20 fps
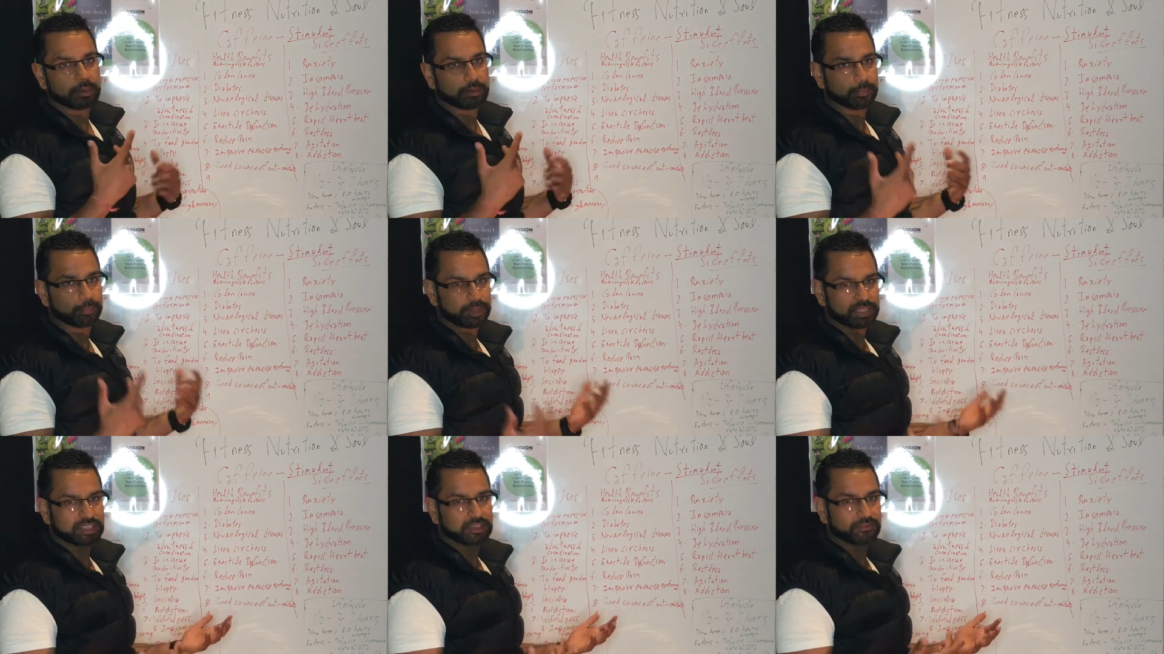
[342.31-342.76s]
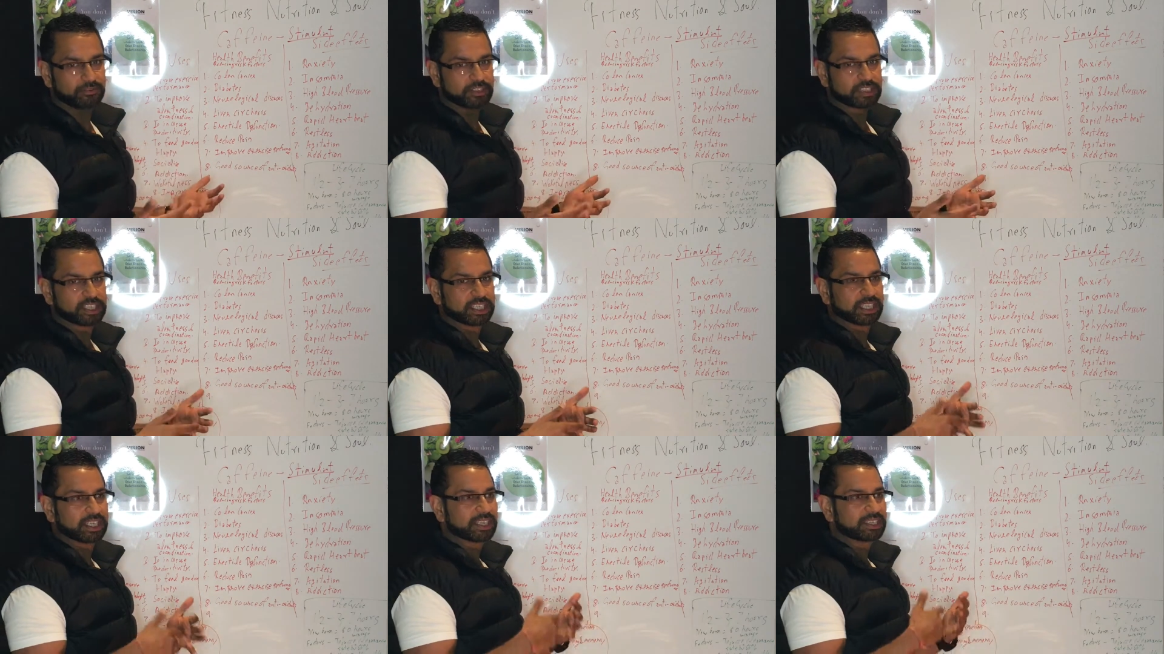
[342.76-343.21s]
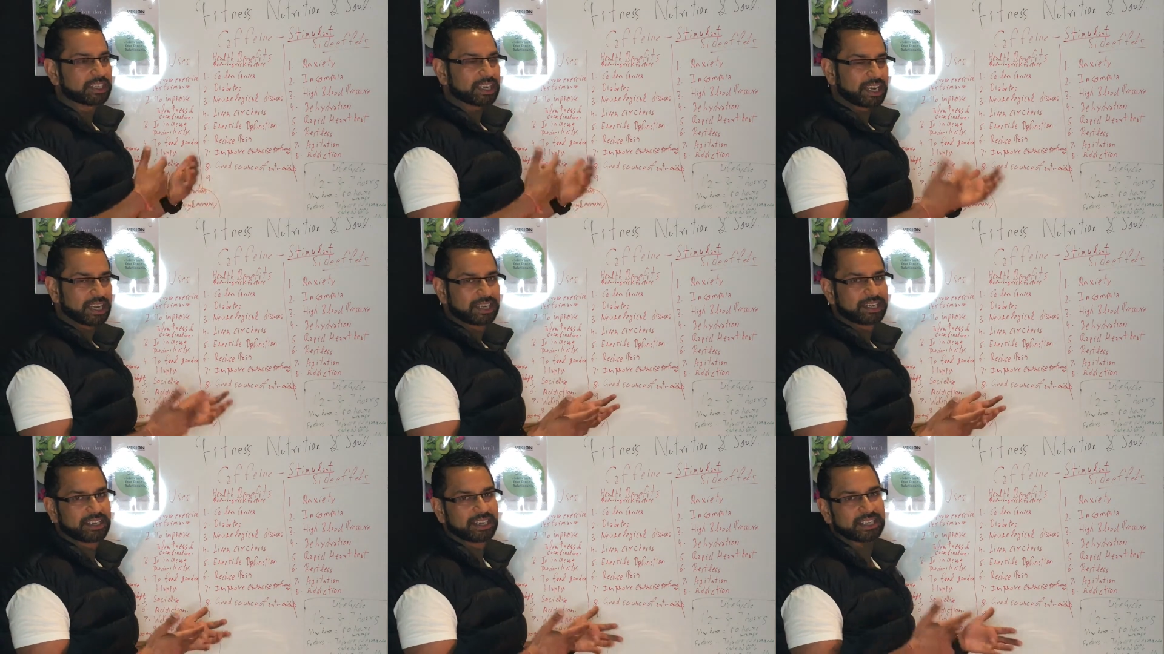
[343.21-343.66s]
muscle fatigue,
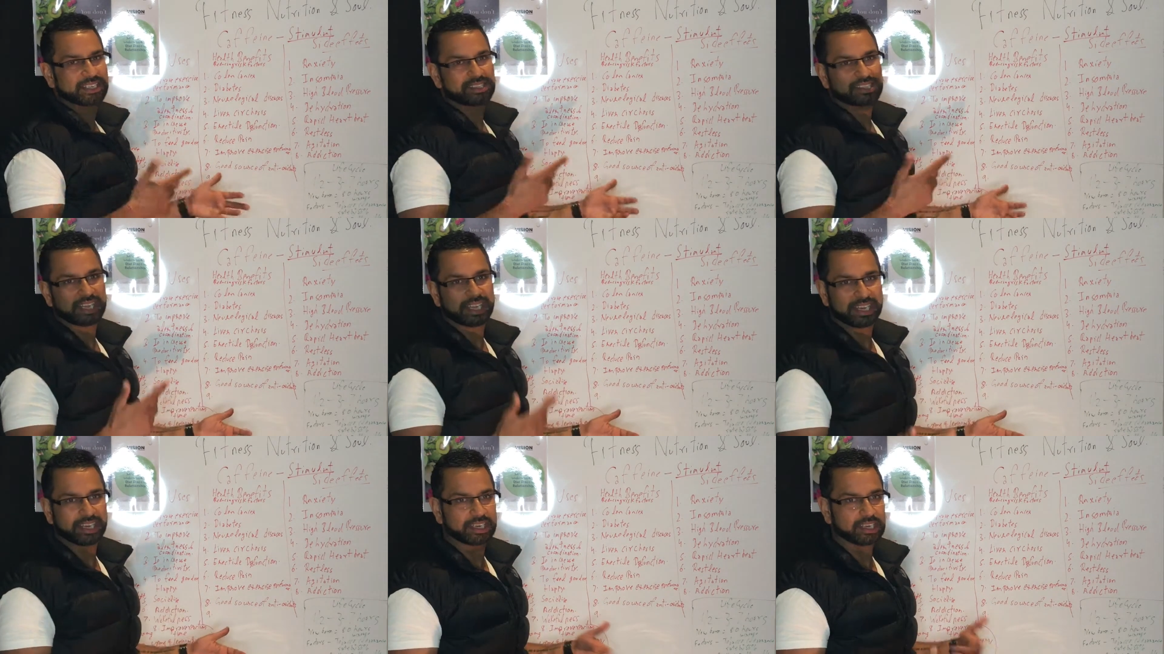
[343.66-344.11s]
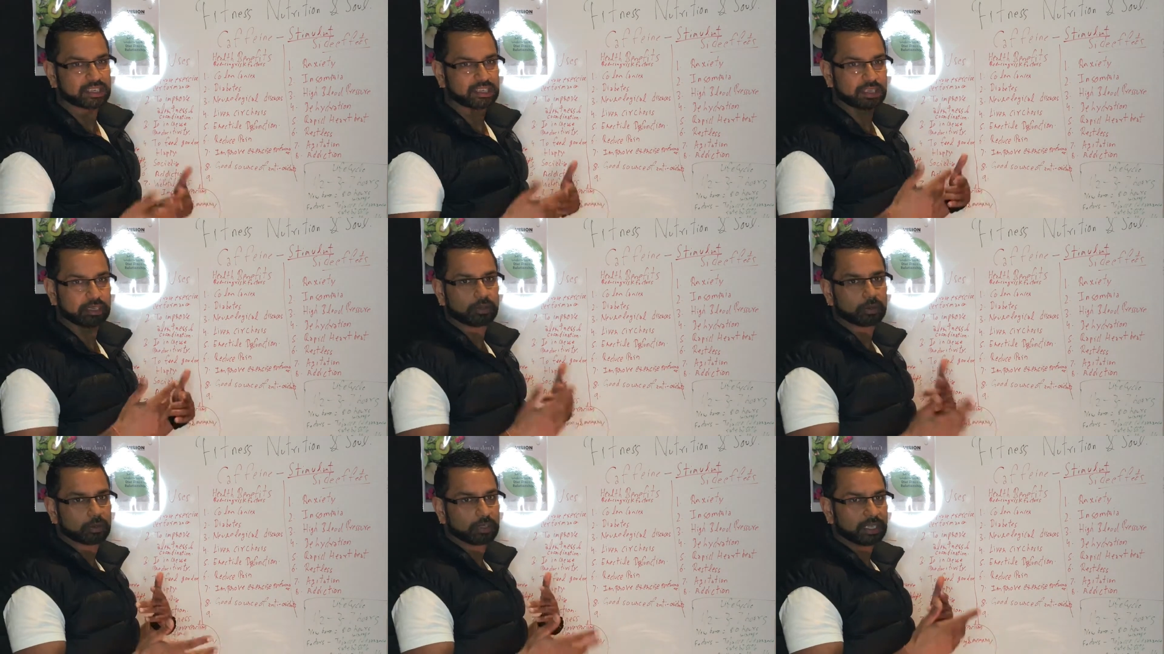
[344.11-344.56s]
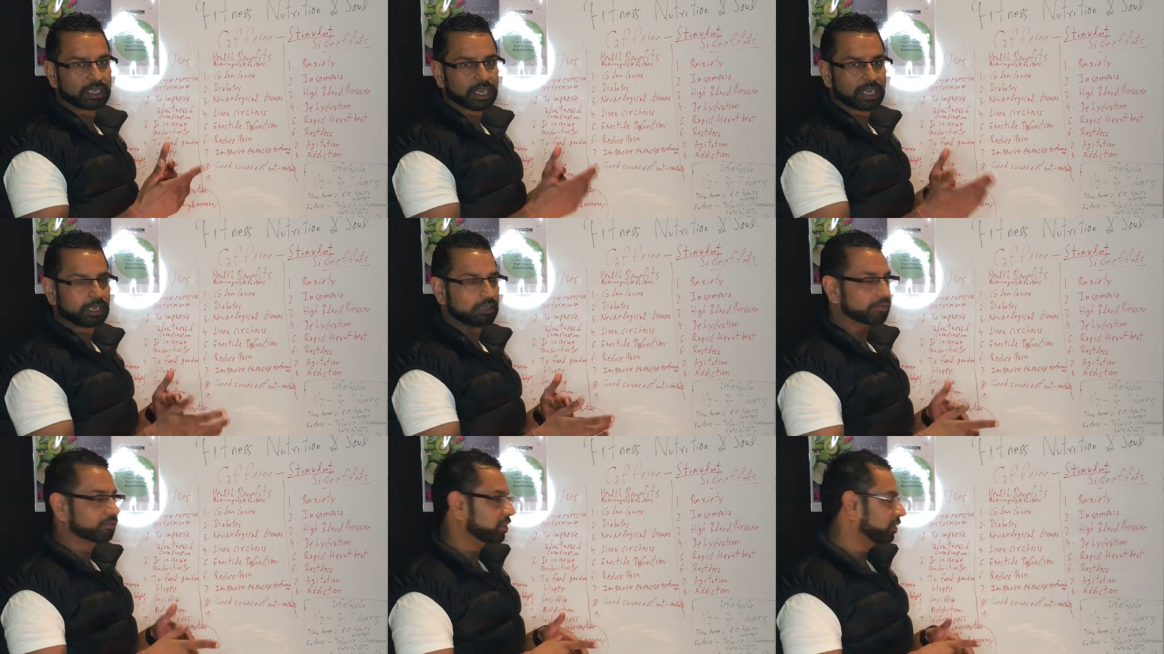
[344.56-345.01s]
tiredness, headaches, and all the
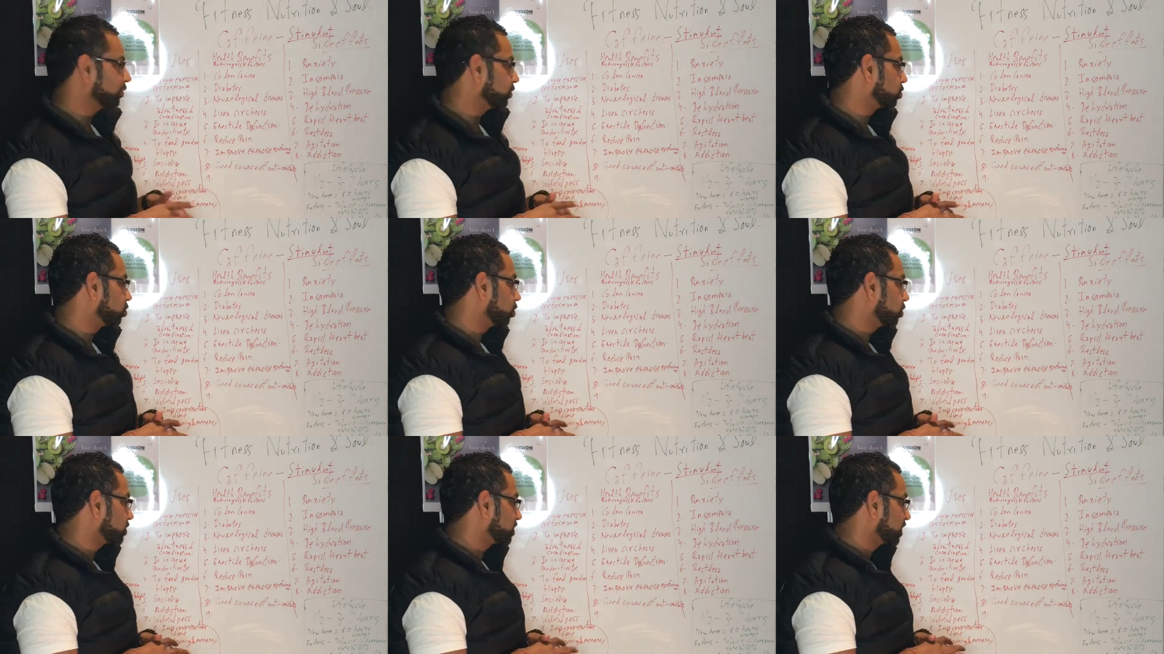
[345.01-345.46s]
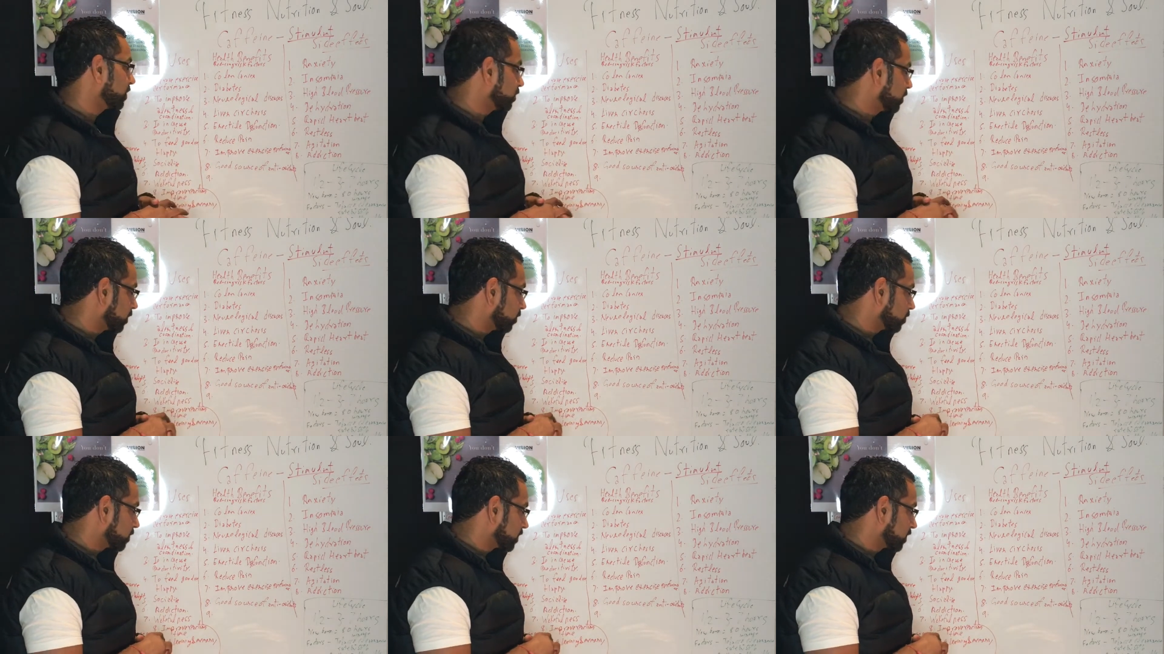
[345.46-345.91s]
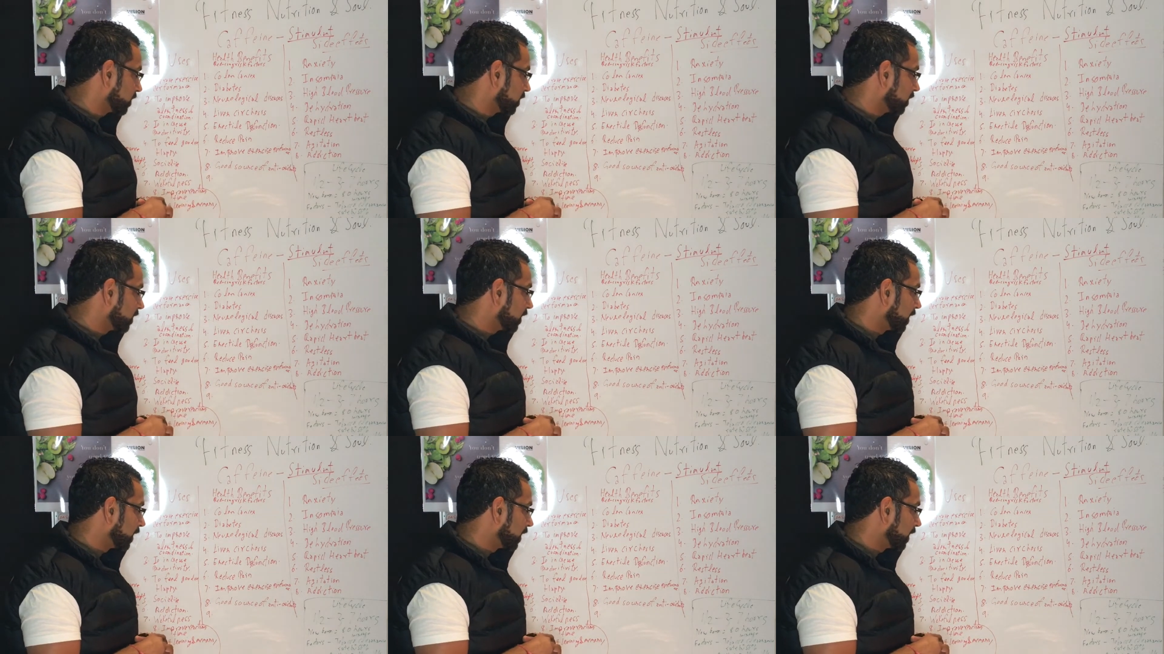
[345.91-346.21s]
kind of the withdrawal symptoms.